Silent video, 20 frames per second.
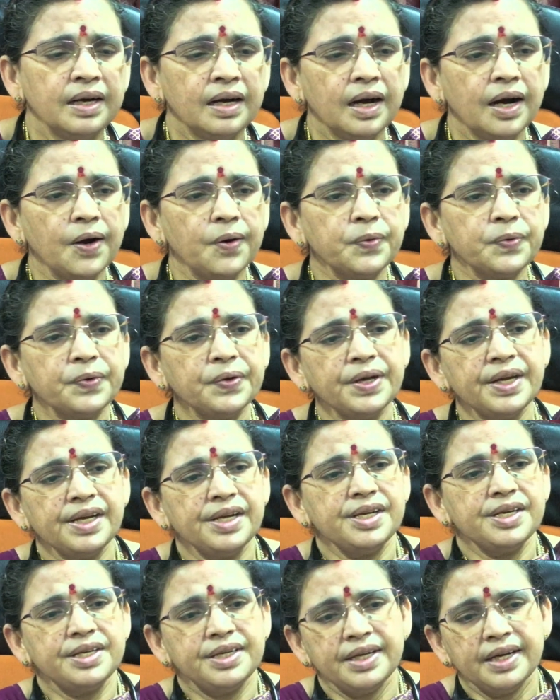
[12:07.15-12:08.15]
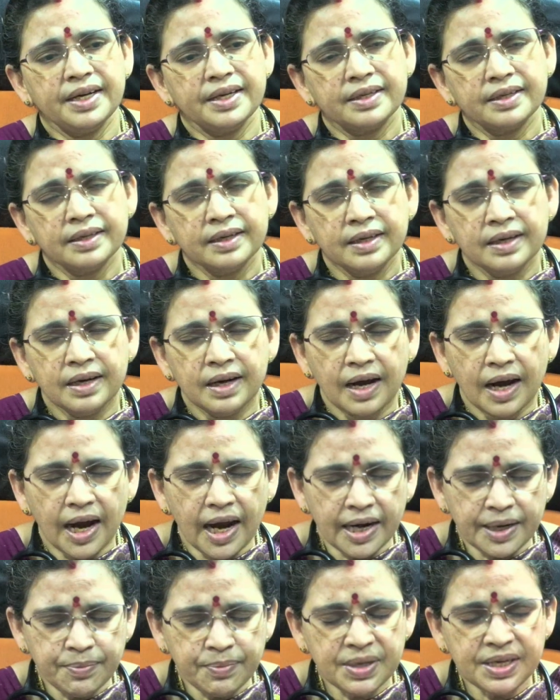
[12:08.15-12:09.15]
How to initiate?
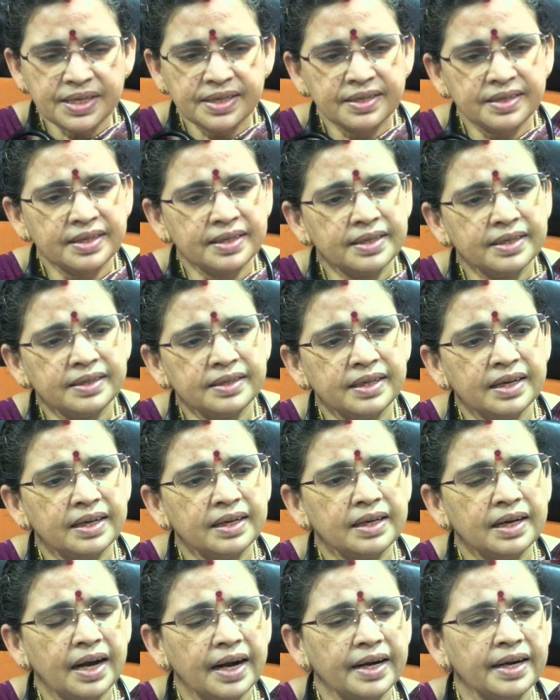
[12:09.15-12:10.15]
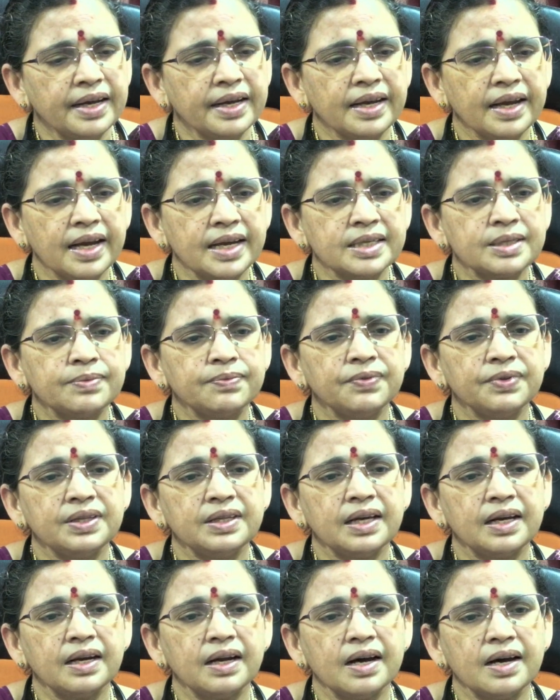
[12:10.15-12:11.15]
Administer the Ida gas with
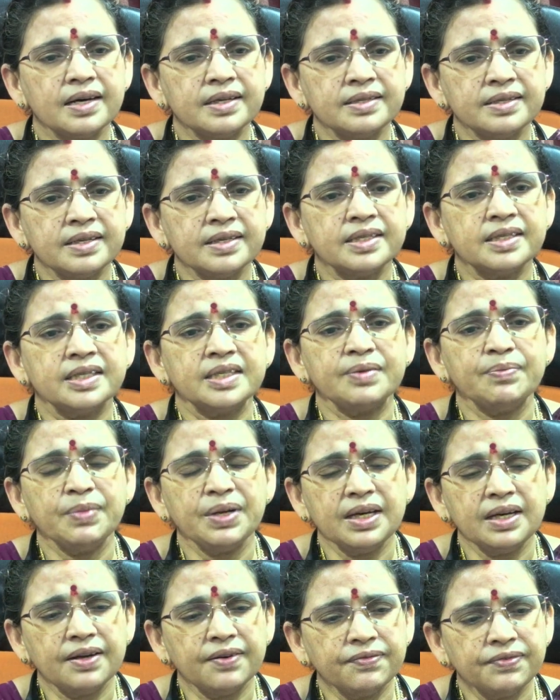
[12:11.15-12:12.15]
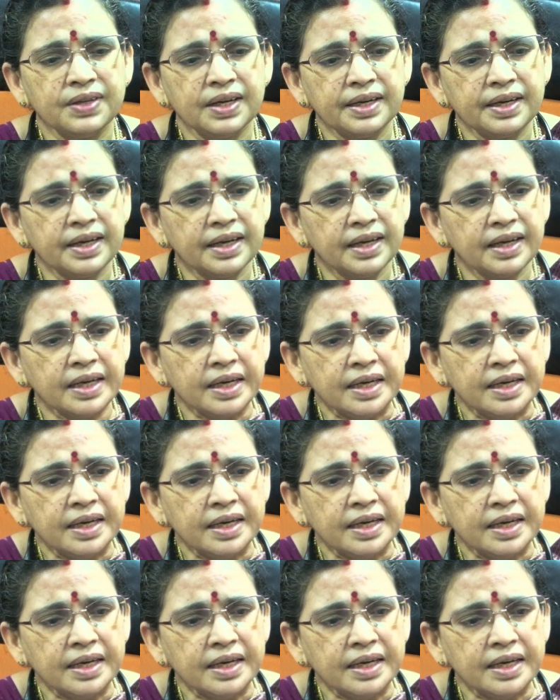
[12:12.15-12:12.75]
the largest meal of the day.